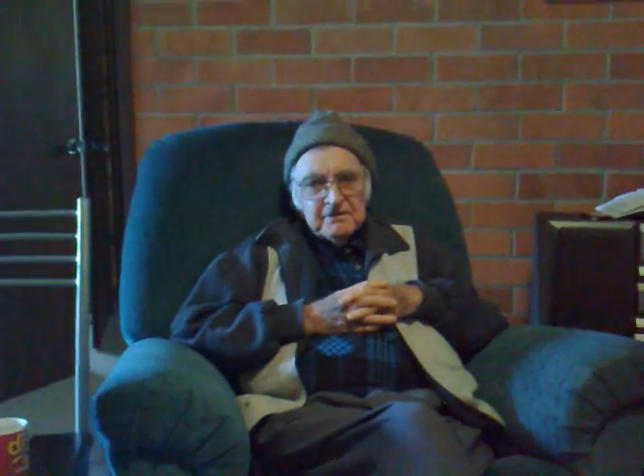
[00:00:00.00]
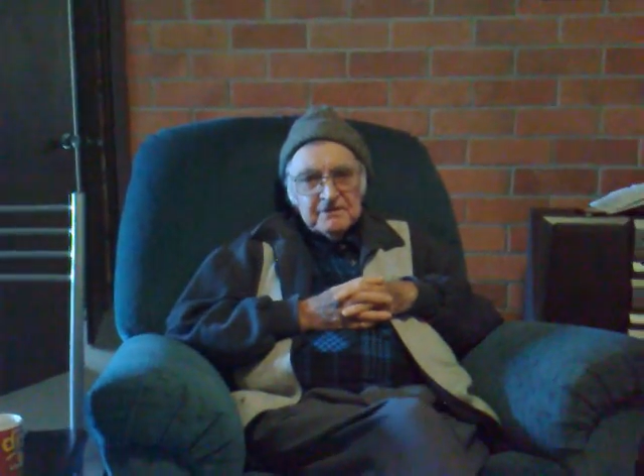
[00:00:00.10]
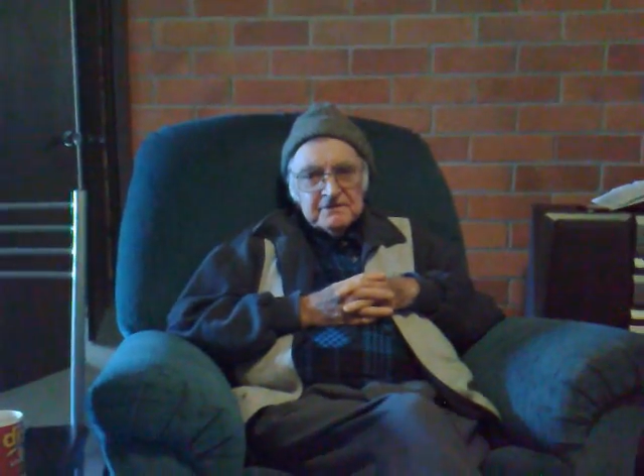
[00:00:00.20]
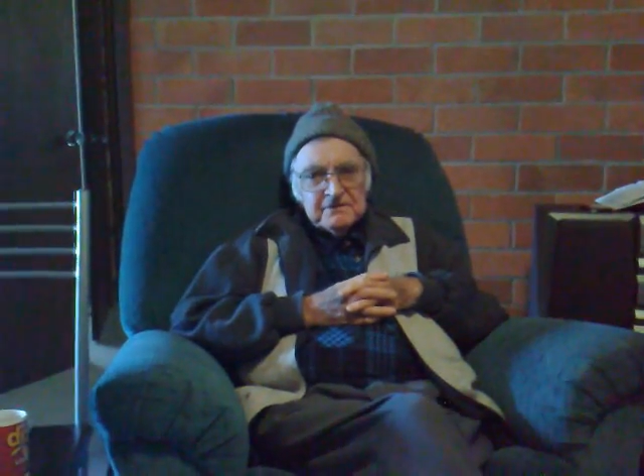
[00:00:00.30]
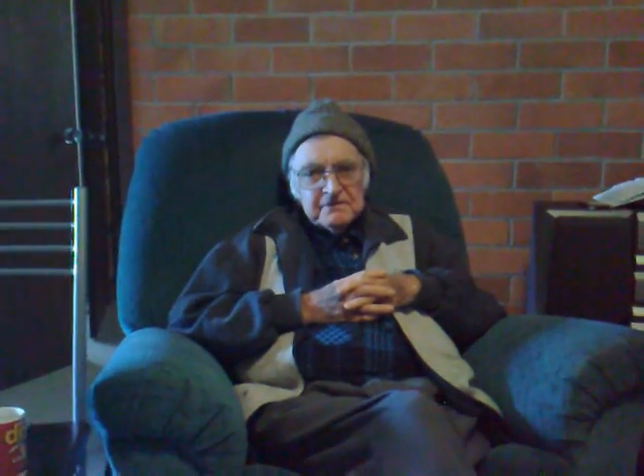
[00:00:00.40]
he
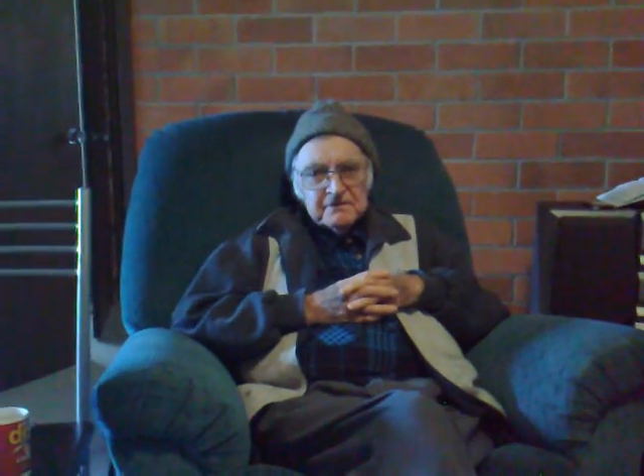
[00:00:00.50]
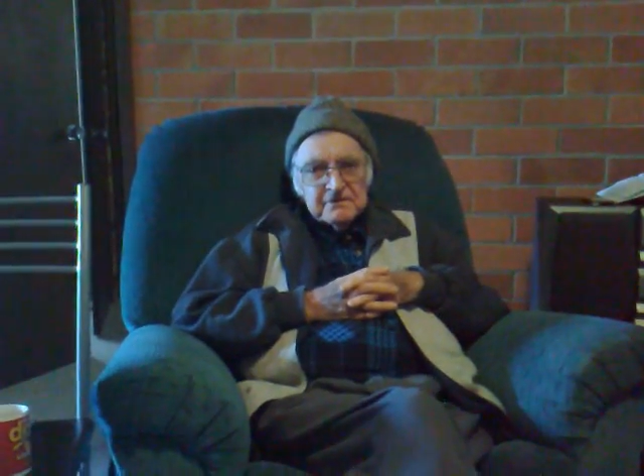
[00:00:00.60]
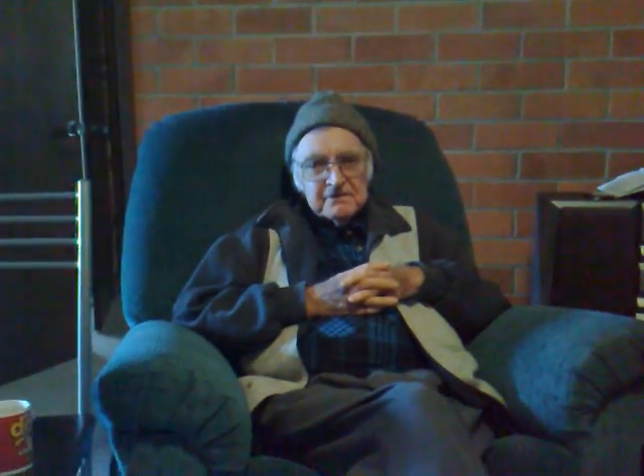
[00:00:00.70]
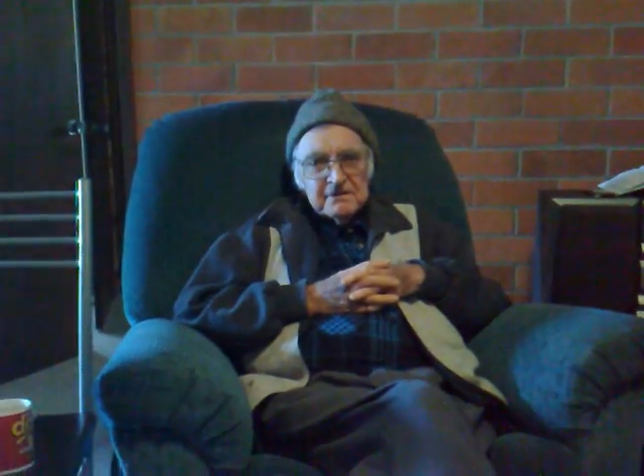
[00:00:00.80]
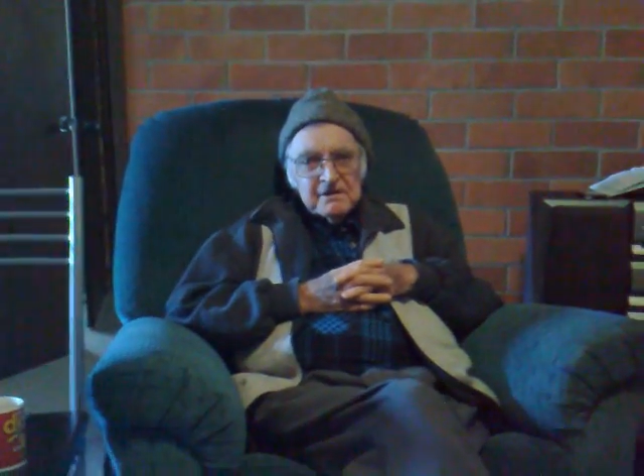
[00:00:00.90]

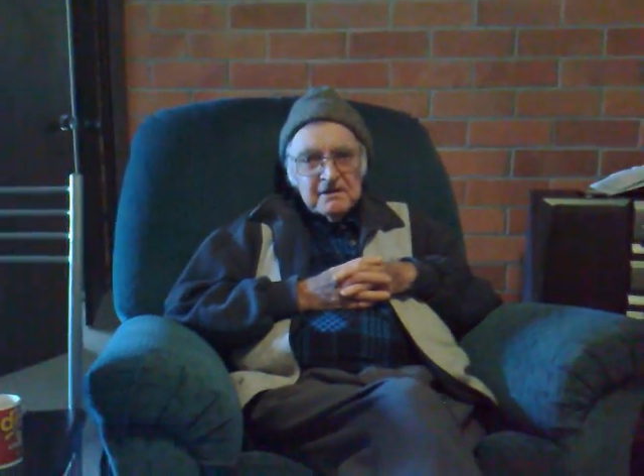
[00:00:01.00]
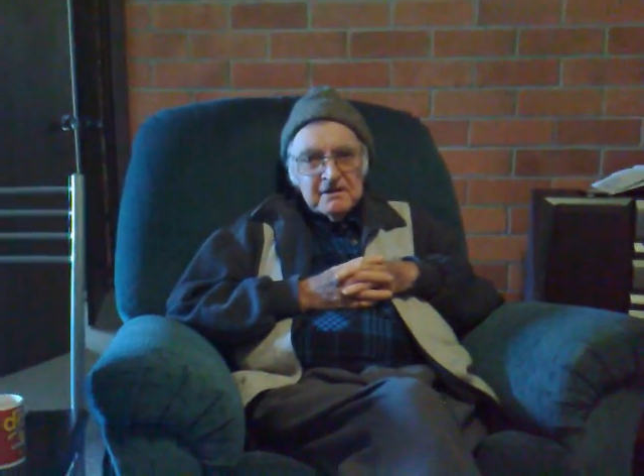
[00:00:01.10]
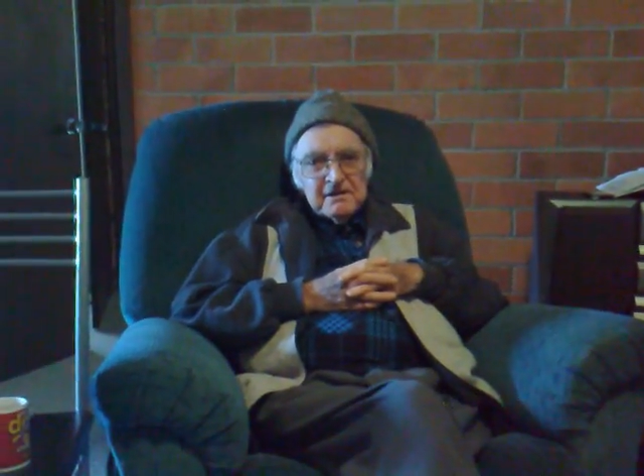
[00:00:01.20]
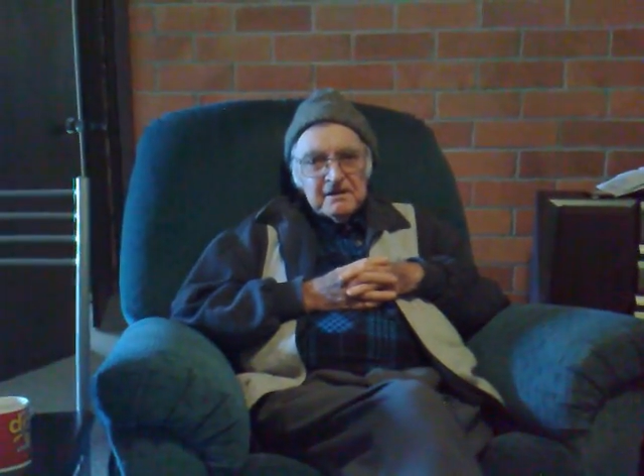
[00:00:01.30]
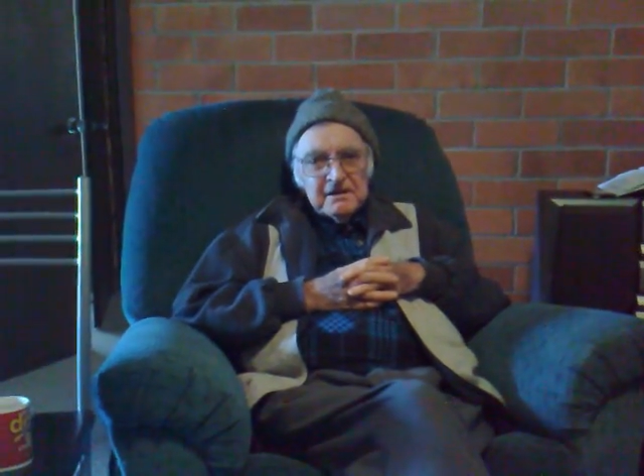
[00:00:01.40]
exists
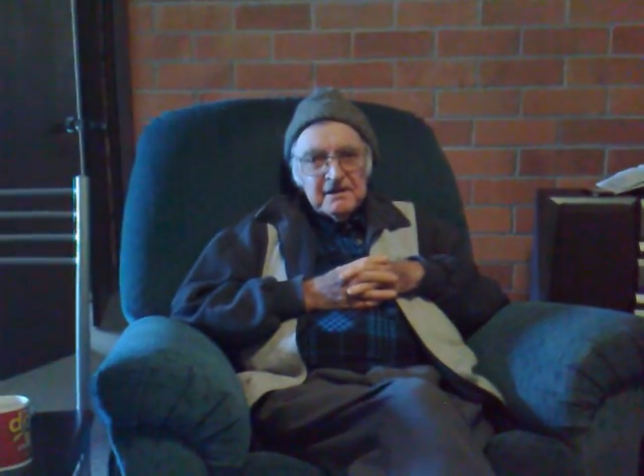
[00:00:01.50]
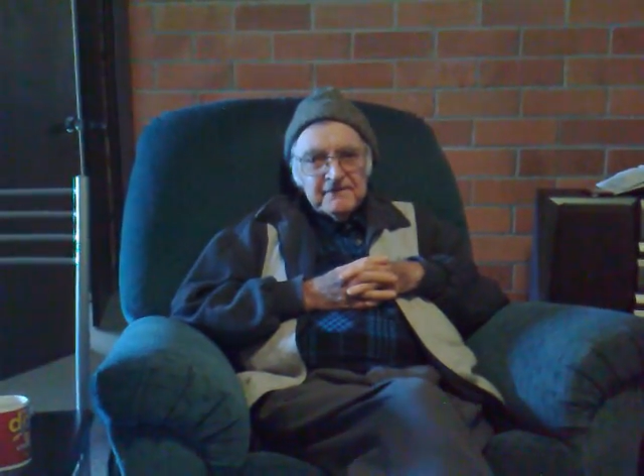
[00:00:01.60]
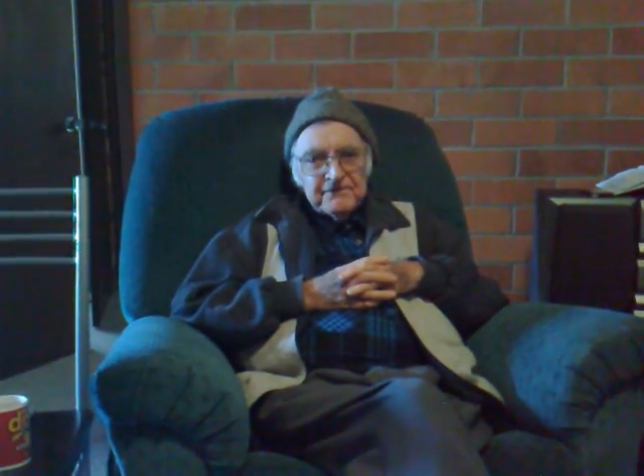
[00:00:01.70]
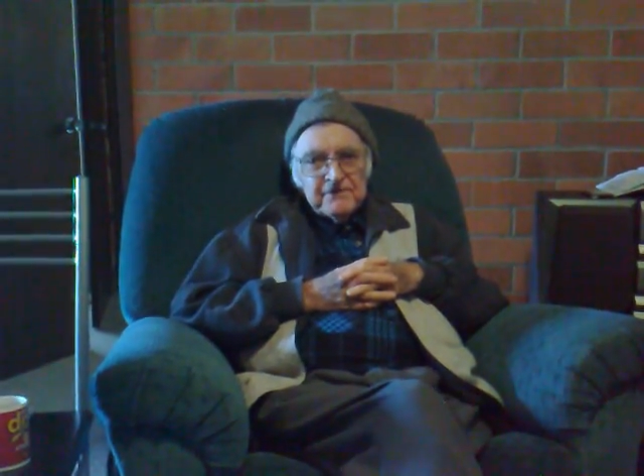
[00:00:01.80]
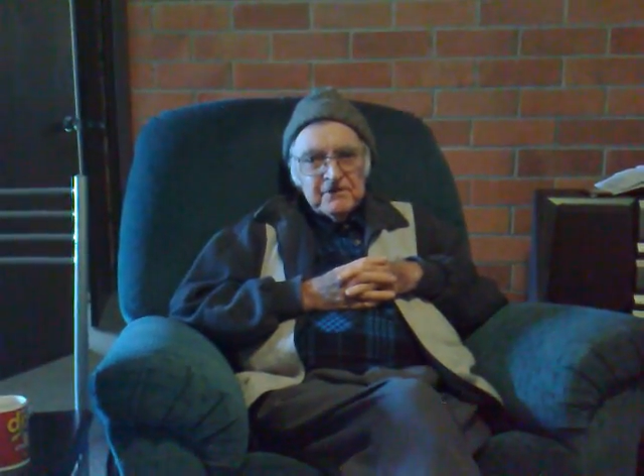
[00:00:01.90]

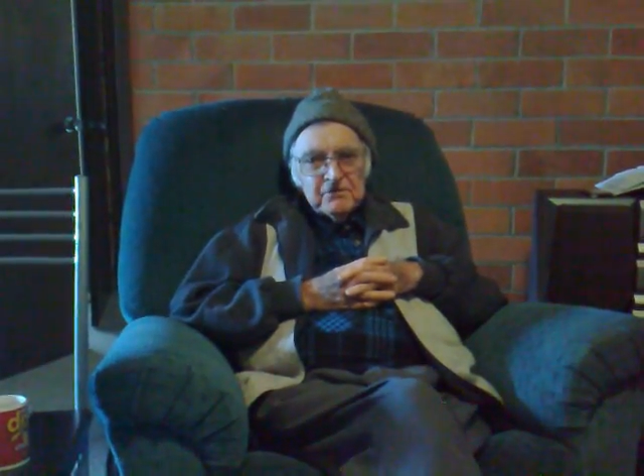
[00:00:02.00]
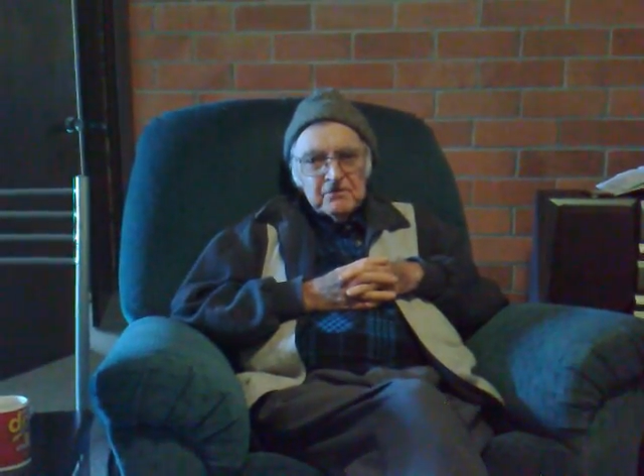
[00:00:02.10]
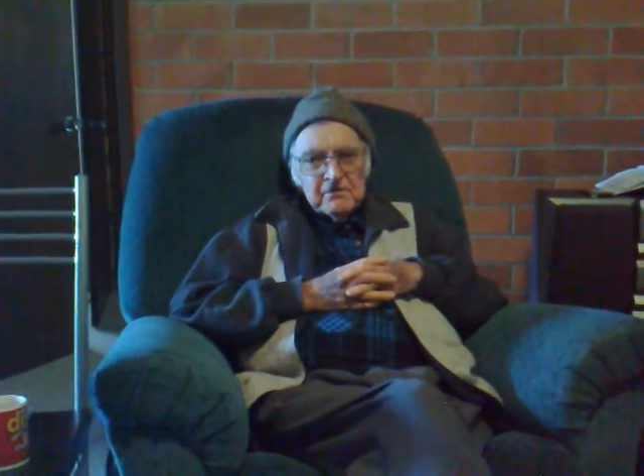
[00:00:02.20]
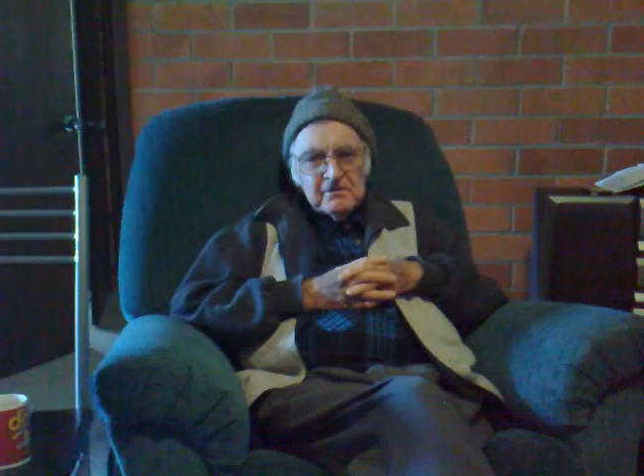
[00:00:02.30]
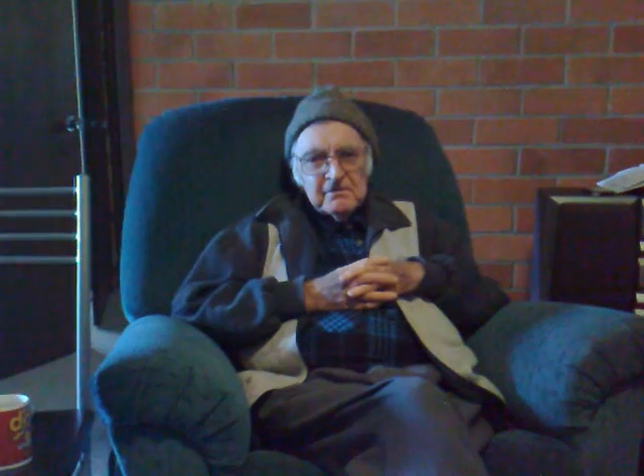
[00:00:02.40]
if
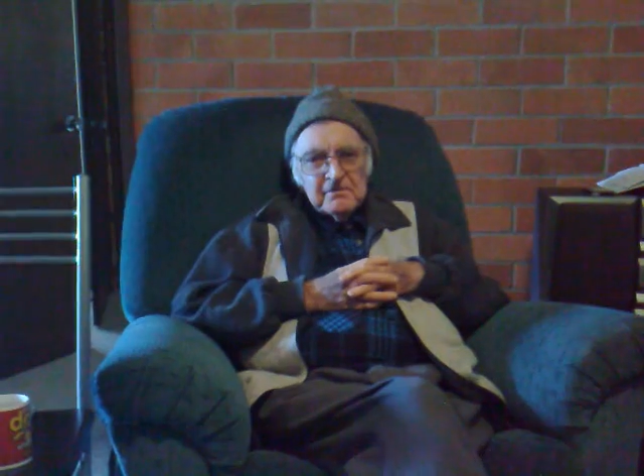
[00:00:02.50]
you